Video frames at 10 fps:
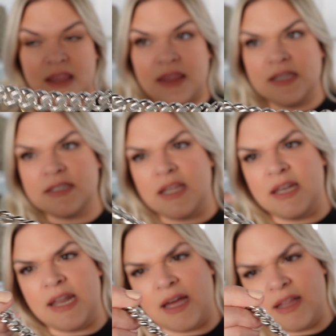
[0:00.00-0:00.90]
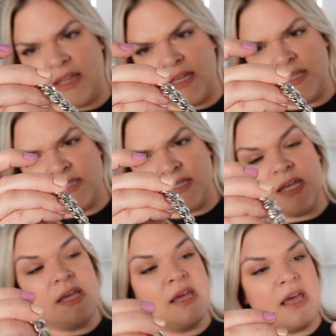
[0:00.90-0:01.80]
this necklace,
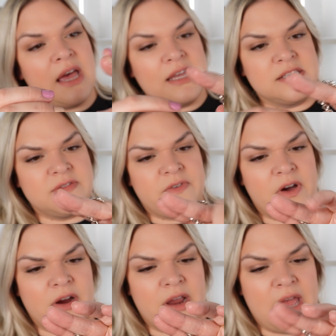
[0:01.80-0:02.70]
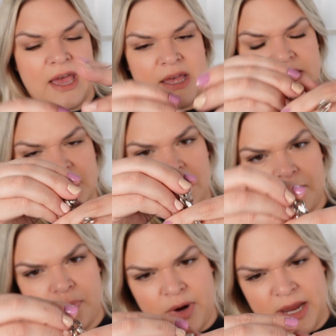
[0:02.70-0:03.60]
as far as
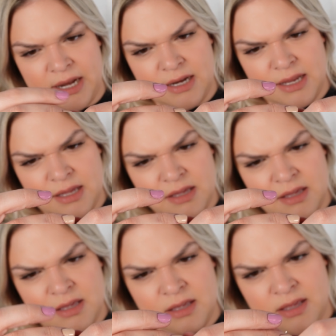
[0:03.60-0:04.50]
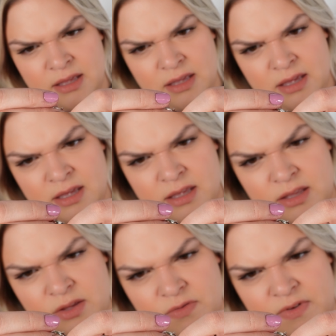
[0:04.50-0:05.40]
branding,
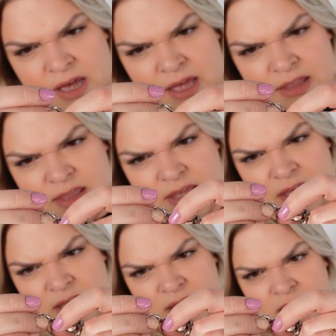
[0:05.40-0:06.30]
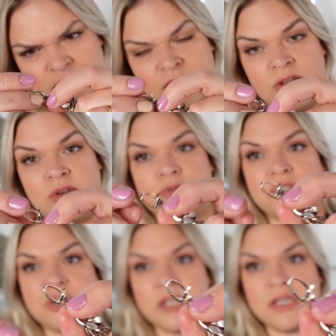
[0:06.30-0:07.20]
you've got the
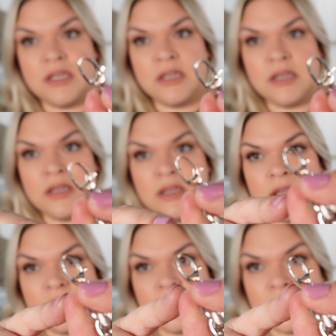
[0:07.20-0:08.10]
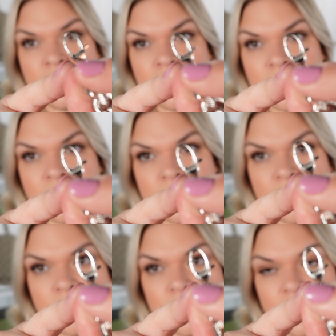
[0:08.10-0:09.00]
Gucci
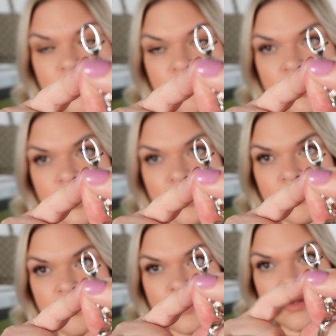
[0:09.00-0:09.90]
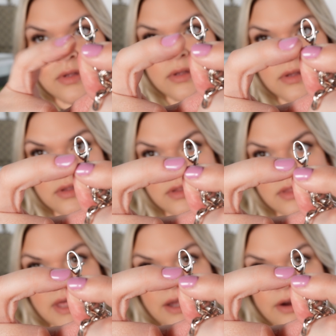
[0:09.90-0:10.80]
logo
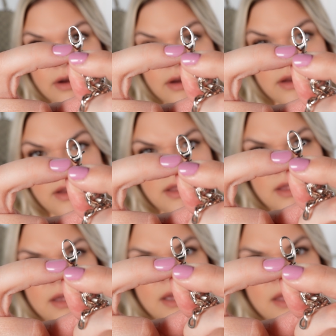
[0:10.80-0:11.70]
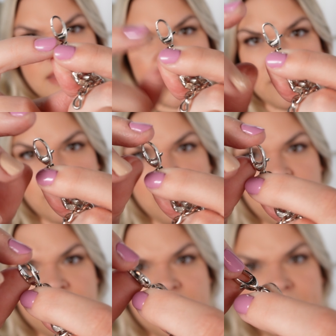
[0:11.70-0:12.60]
there. And then if you
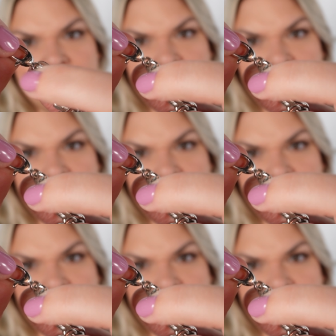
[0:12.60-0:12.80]
flip it